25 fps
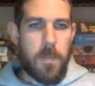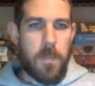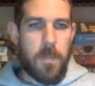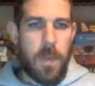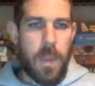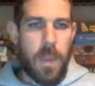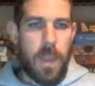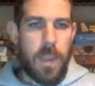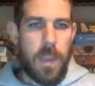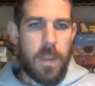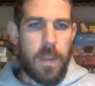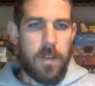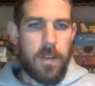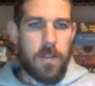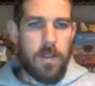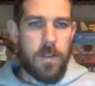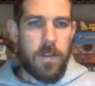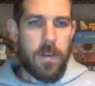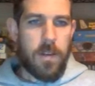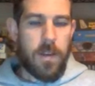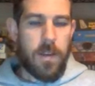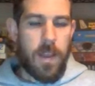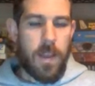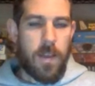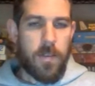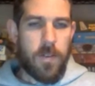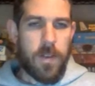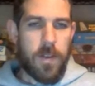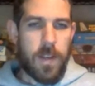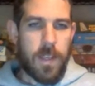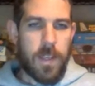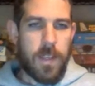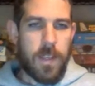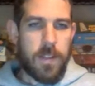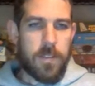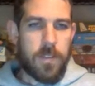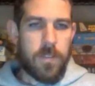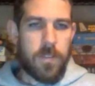And how can I
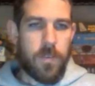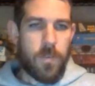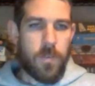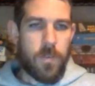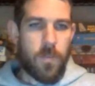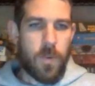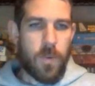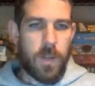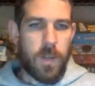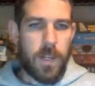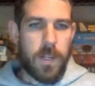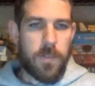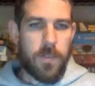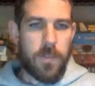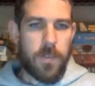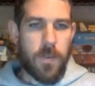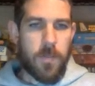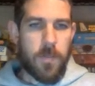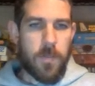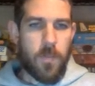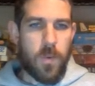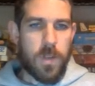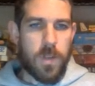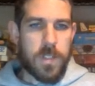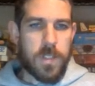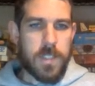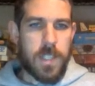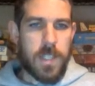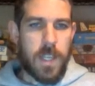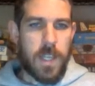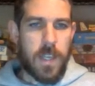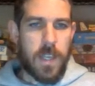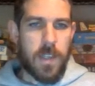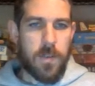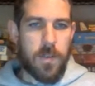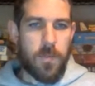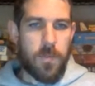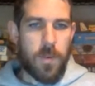get to 180 from
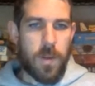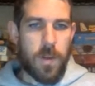110?